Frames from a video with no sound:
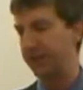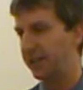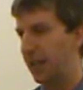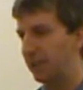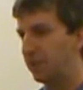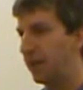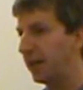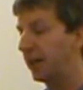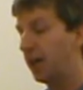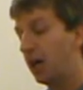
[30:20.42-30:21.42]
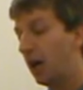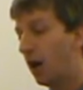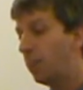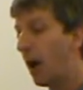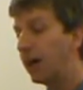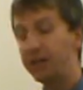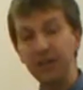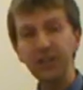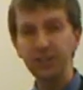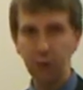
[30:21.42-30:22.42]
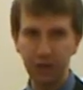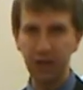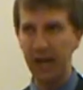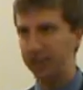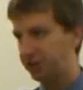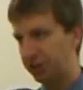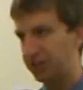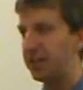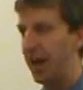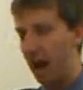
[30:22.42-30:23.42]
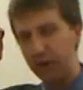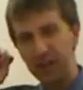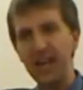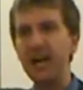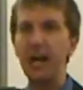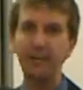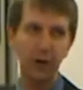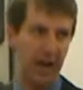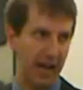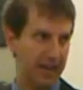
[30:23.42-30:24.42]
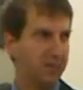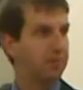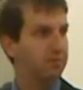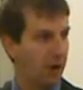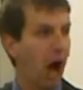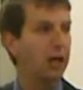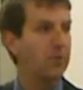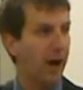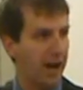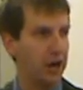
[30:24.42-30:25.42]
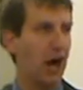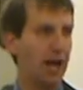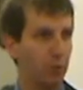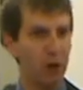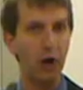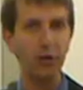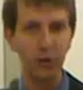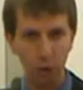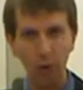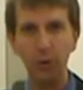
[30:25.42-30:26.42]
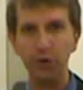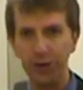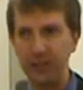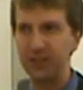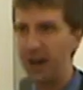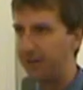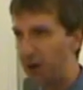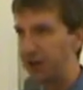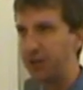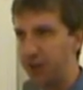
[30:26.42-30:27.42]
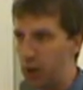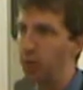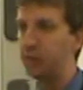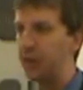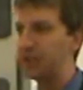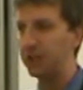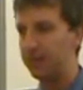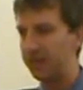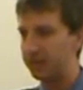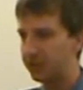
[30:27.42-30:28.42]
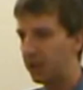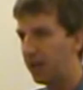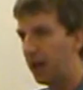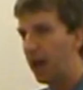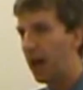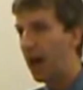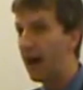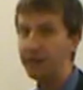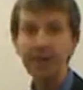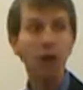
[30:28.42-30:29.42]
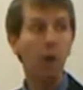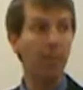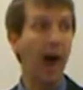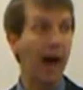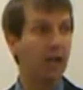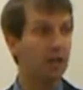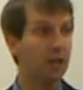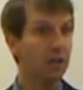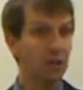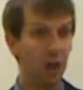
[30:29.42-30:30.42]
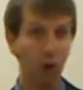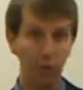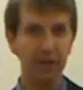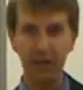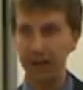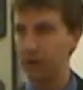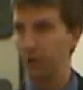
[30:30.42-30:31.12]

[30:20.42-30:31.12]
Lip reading: in the last minute, but this gives you the chance to sit down, get it out of your head, occupy your head with other normal things that have nothing to do with PCBs, and then come back a week later